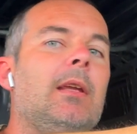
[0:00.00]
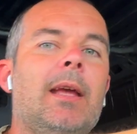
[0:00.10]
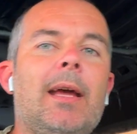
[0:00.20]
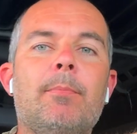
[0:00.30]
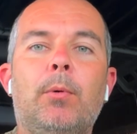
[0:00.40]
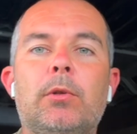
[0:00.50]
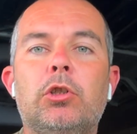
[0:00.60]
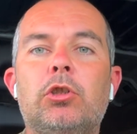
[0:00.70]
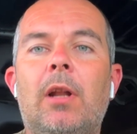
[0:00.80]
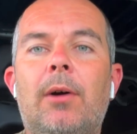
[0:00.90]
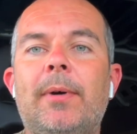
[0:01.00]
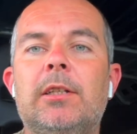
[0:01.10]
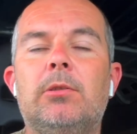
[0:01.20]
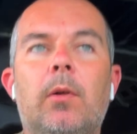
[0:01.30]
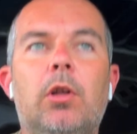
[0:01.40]
But we're just on our way
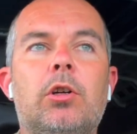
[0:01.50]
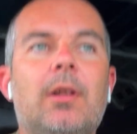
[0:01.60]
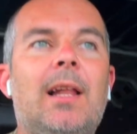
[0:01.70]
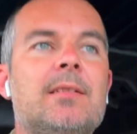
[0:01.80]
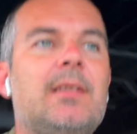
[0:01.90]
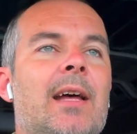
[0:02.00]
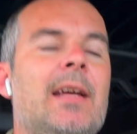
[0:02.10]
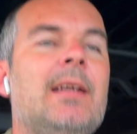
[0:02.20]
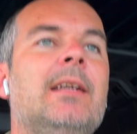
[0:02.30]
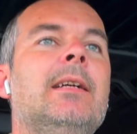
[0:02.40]
to our local Asda.